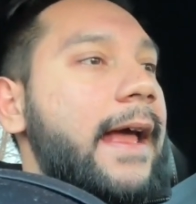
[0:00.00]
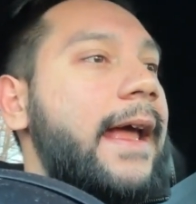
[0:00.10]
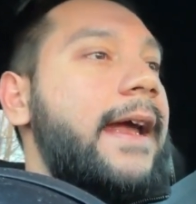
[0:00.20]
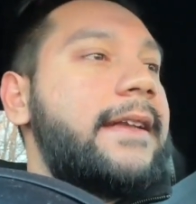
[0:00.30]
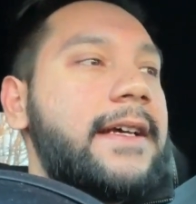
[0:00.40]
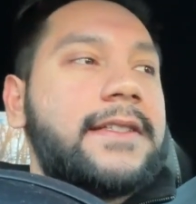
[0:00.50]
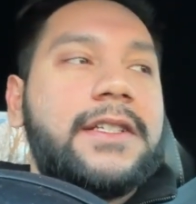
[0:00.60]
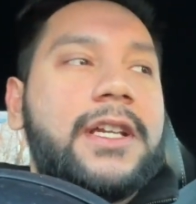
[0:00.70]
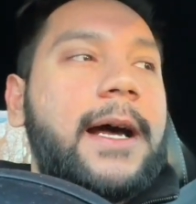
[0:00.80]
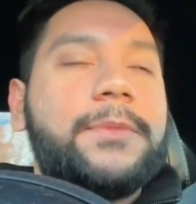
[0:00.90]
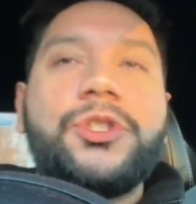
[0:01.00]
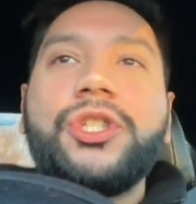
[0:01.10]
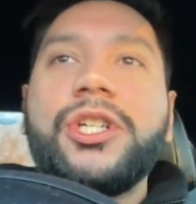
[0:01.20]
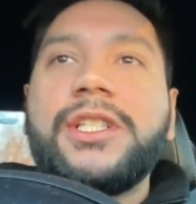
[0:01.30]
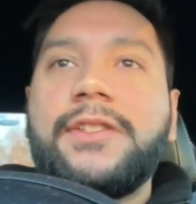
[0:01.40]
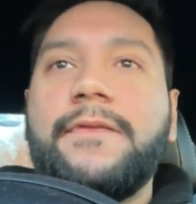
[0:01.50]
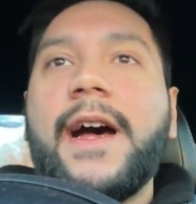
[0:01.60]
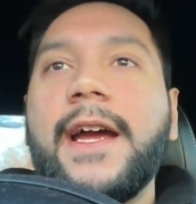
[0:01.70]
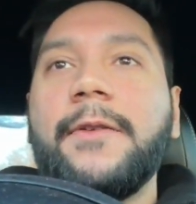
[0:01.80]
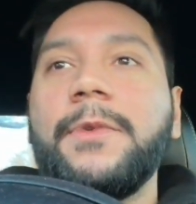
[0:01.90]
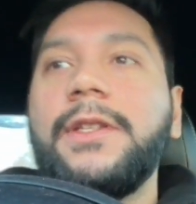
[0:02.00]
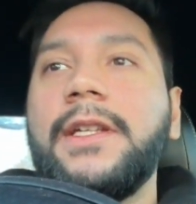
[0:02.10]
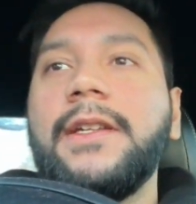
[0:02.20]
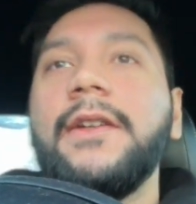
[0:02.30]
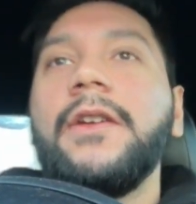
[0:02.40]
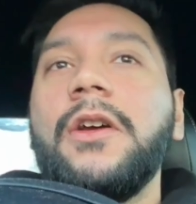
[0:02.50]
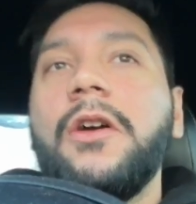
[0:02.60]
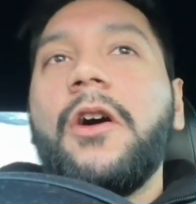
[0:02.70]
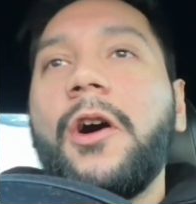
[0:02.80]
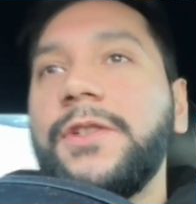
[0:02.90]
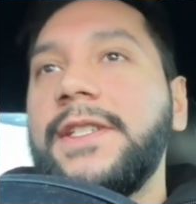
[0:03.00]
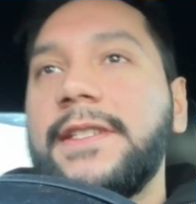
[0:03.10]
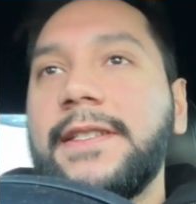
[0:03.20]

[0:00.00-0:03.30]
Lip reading: it does the job just fine with the all-season